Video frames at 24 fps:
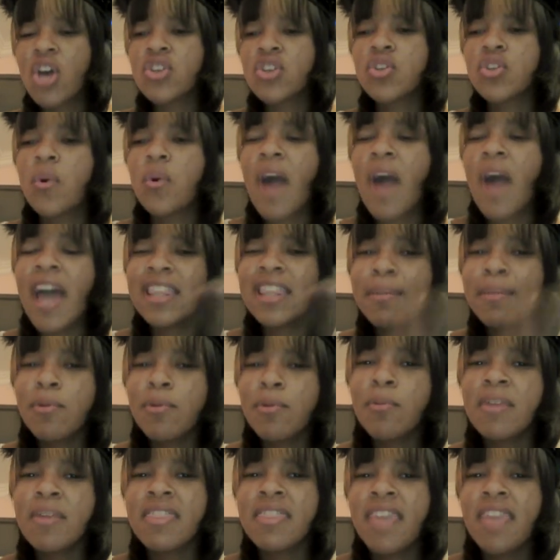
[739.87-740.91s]
So at the
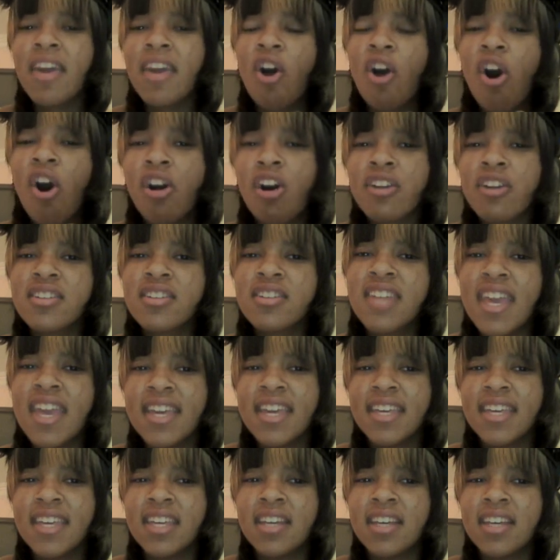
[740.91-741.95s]
moment, they are
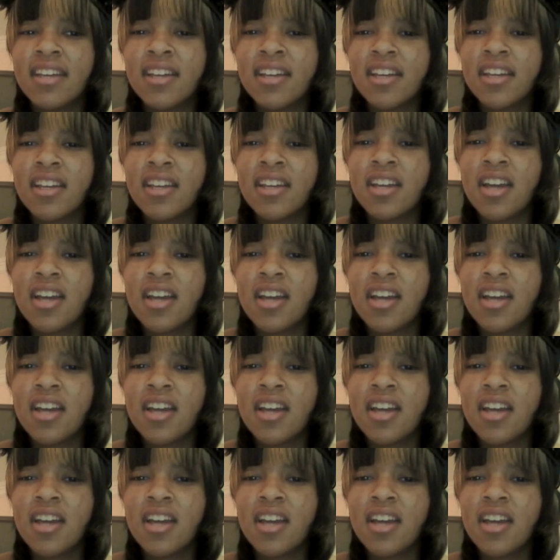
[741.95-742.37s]
taking